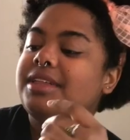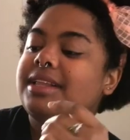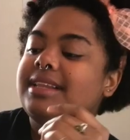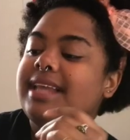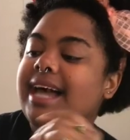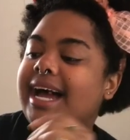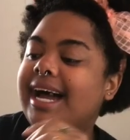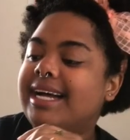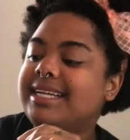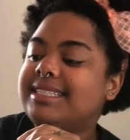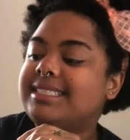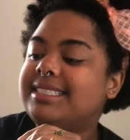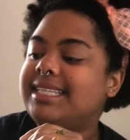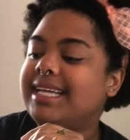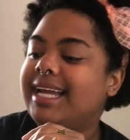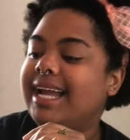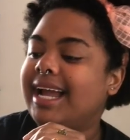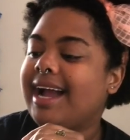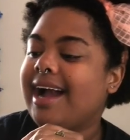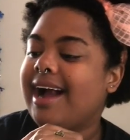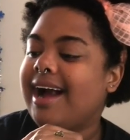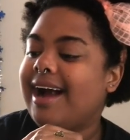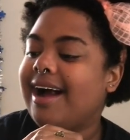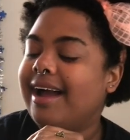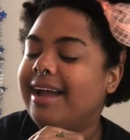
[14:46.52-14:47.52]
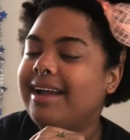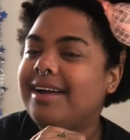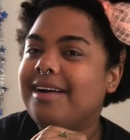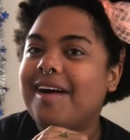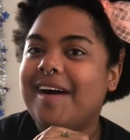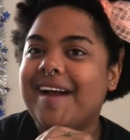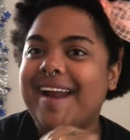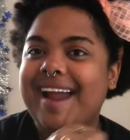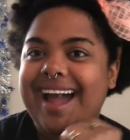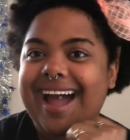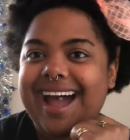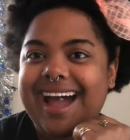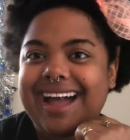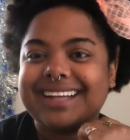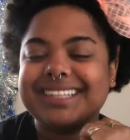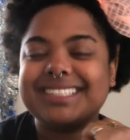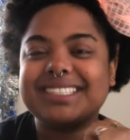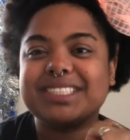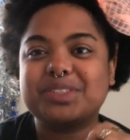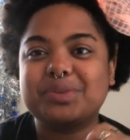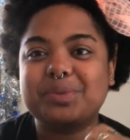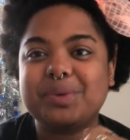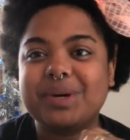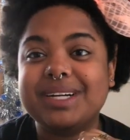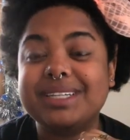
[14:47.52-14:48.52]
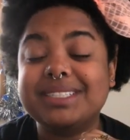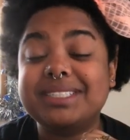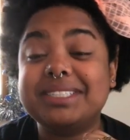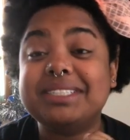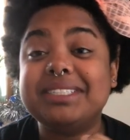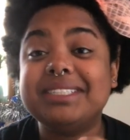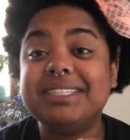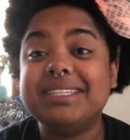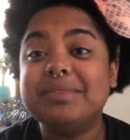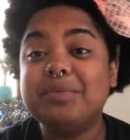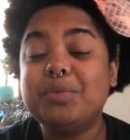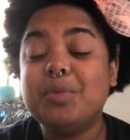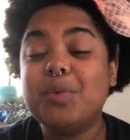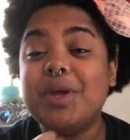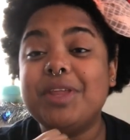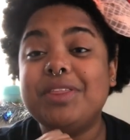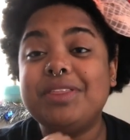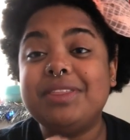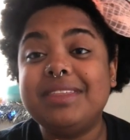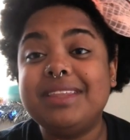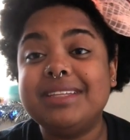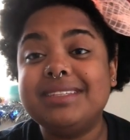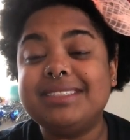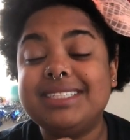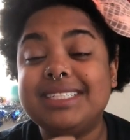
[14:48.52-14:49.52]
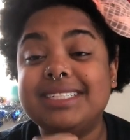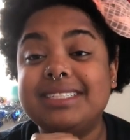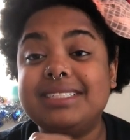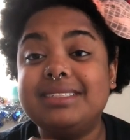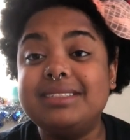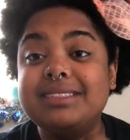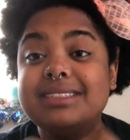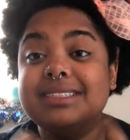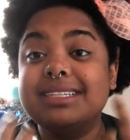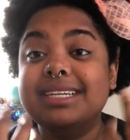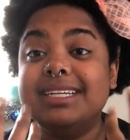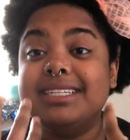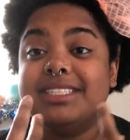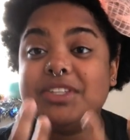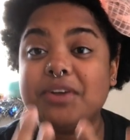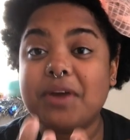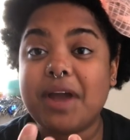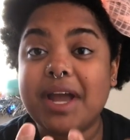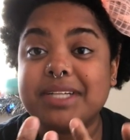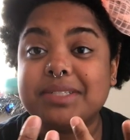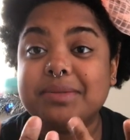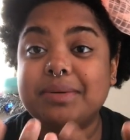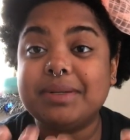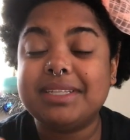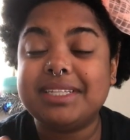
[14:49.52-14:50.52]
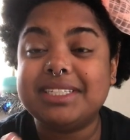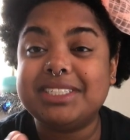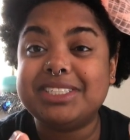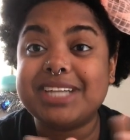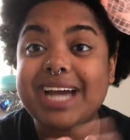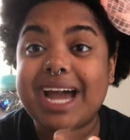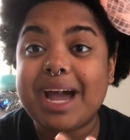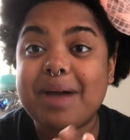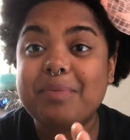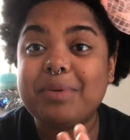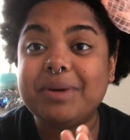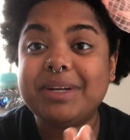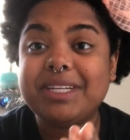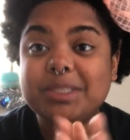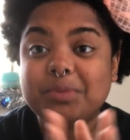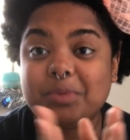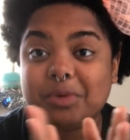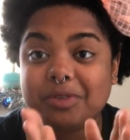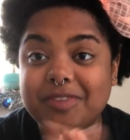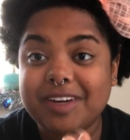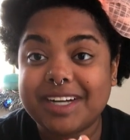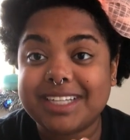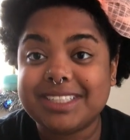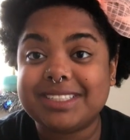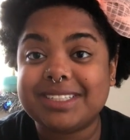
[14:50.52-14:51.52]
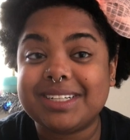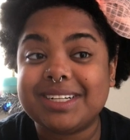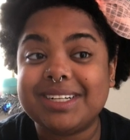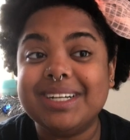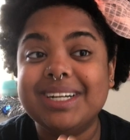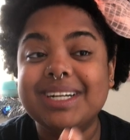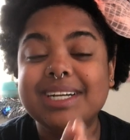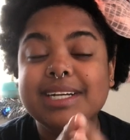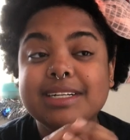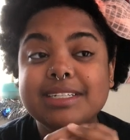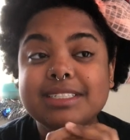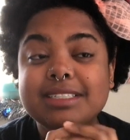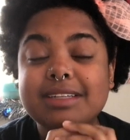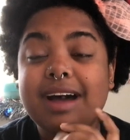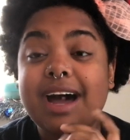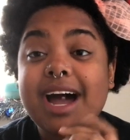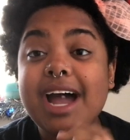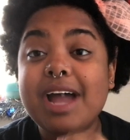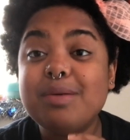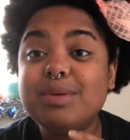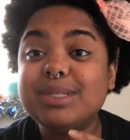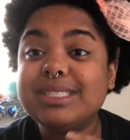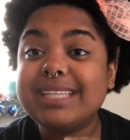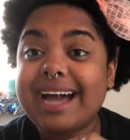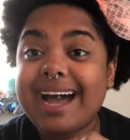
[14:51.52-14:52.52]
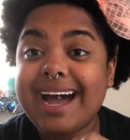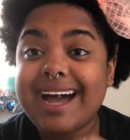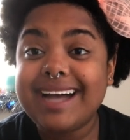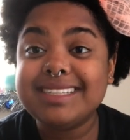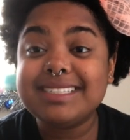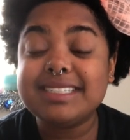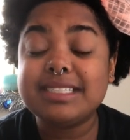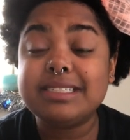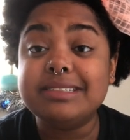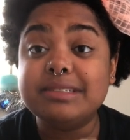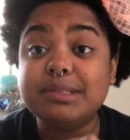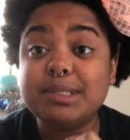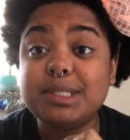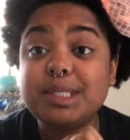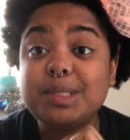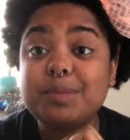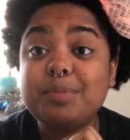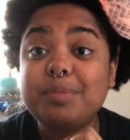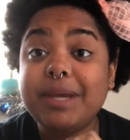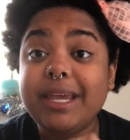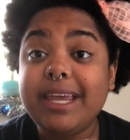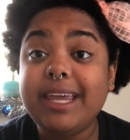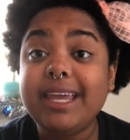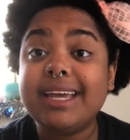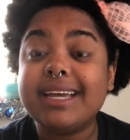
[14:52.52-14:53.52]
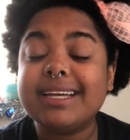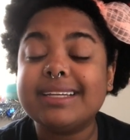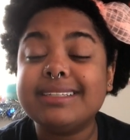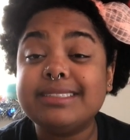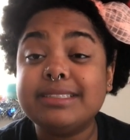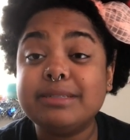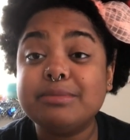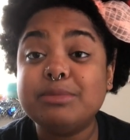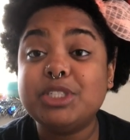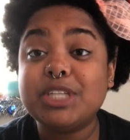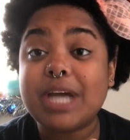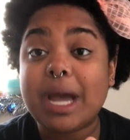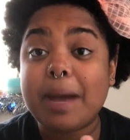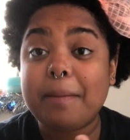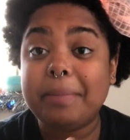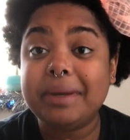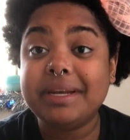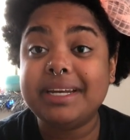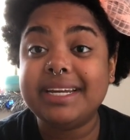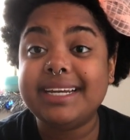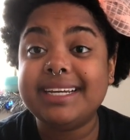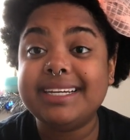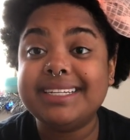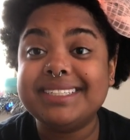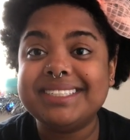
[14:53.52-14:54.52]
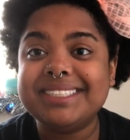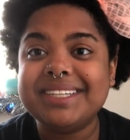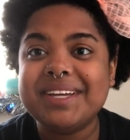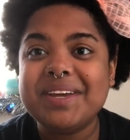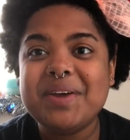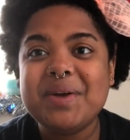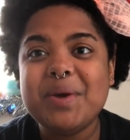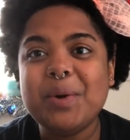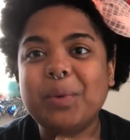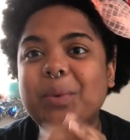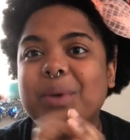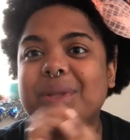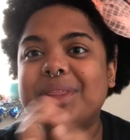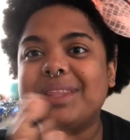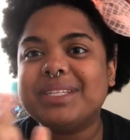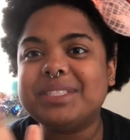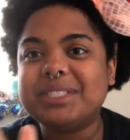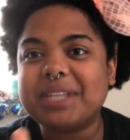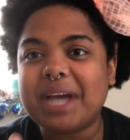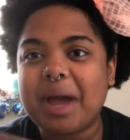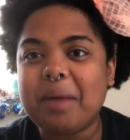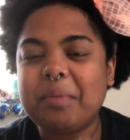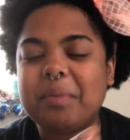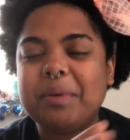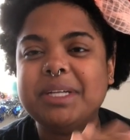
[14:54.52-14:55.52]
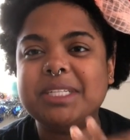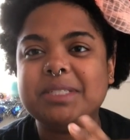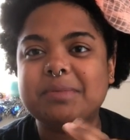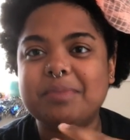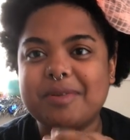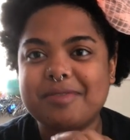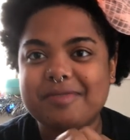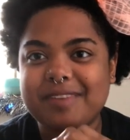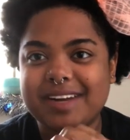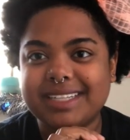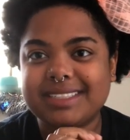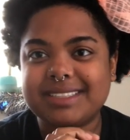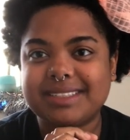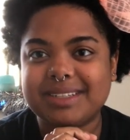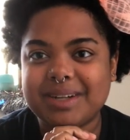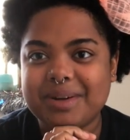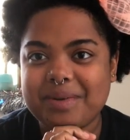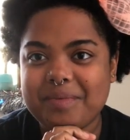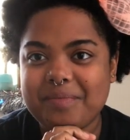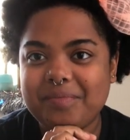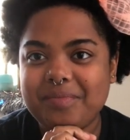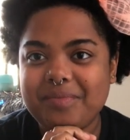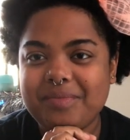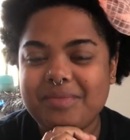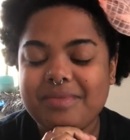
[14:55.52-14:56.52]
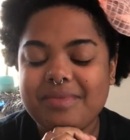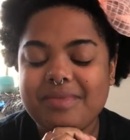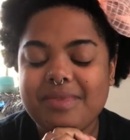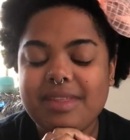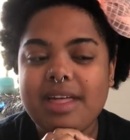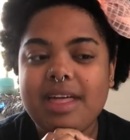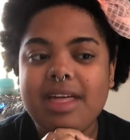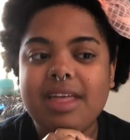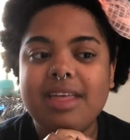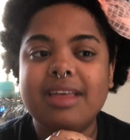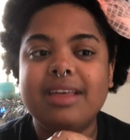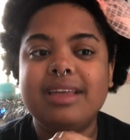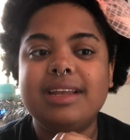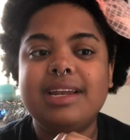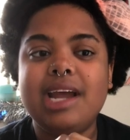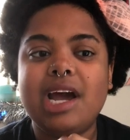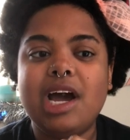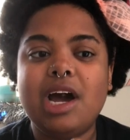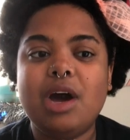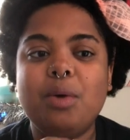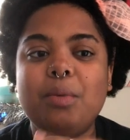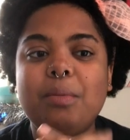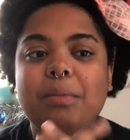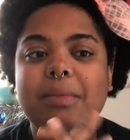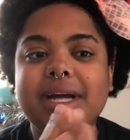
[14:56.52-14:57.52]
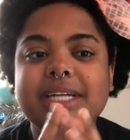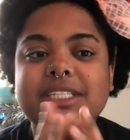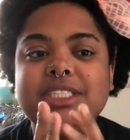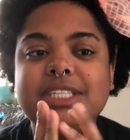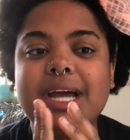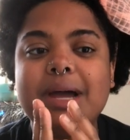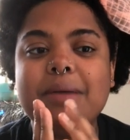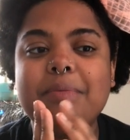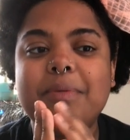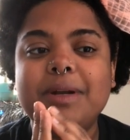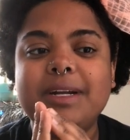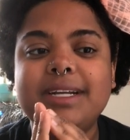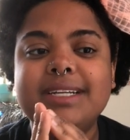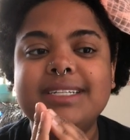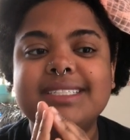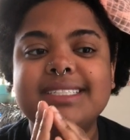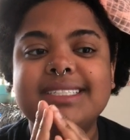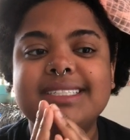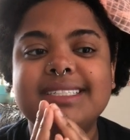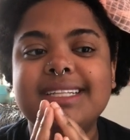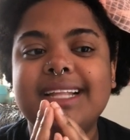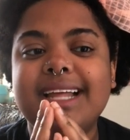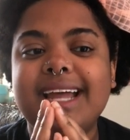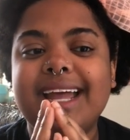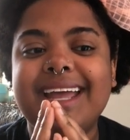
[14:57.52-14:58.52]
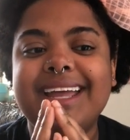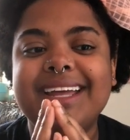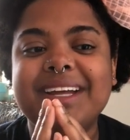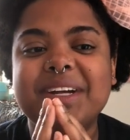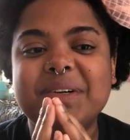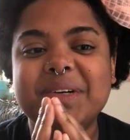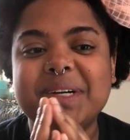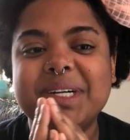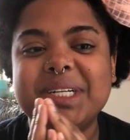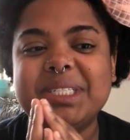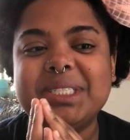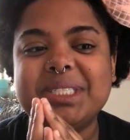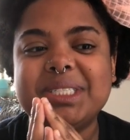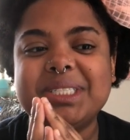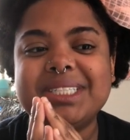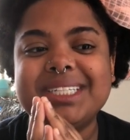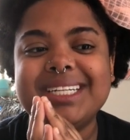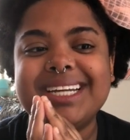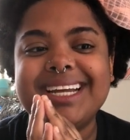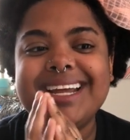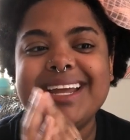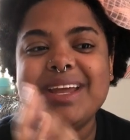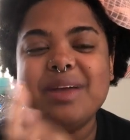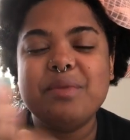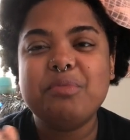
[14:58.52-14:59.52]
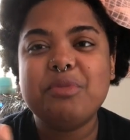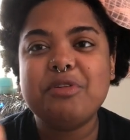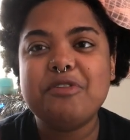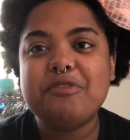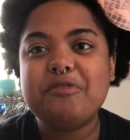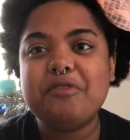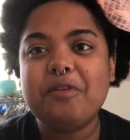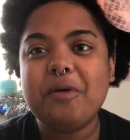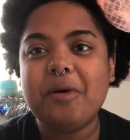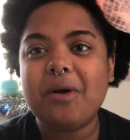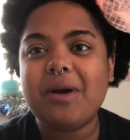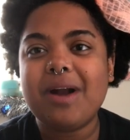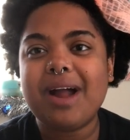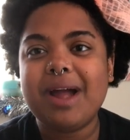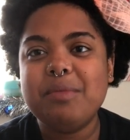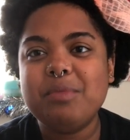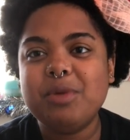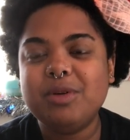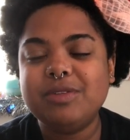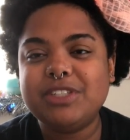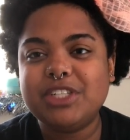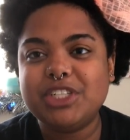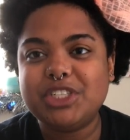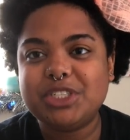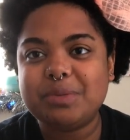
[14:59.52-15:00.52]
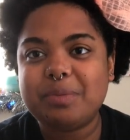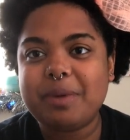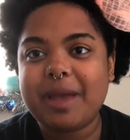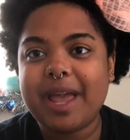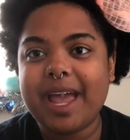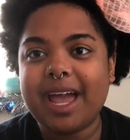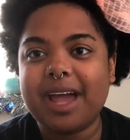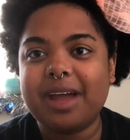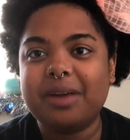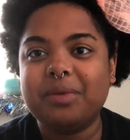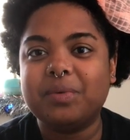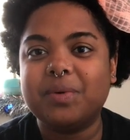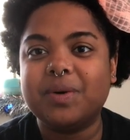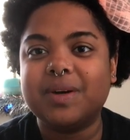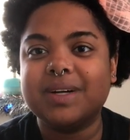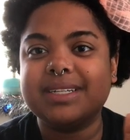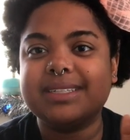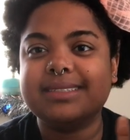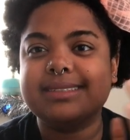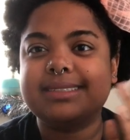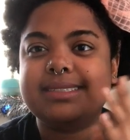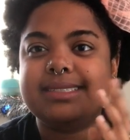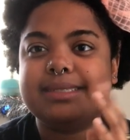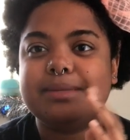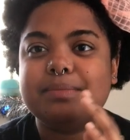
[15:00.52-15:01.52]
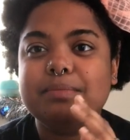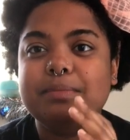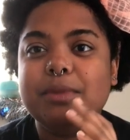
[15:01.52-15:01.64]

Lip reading: The last thing I got asked was to interact with the Japanese professor. So I was asked to speak some Japanese with the Japanese professor. Now, my Japanese language before I moved to Japan was